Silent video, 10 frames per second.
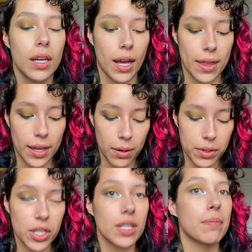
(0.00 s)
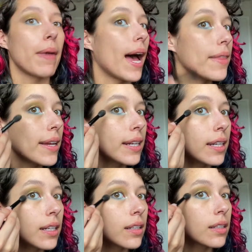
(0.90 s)
I think it was just a matte that
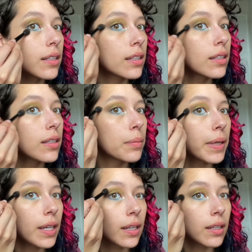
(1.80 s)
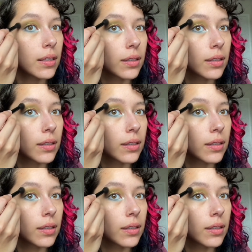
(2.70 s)
needed to be